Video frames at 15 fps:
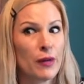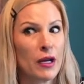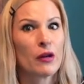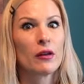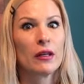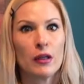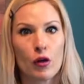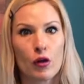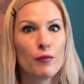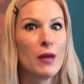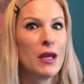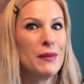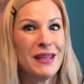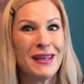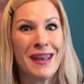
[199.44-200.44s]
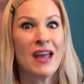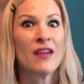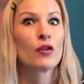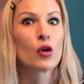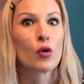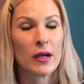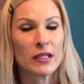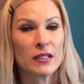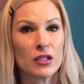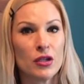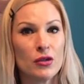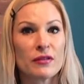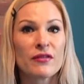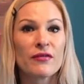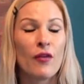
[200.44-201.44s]
barely or maybe never going to
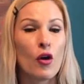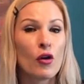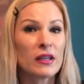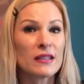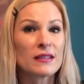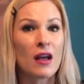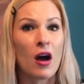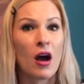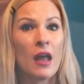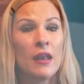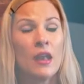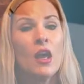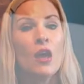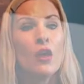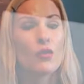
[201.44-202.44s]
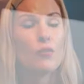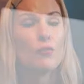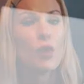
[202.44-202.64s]
use. Focus on the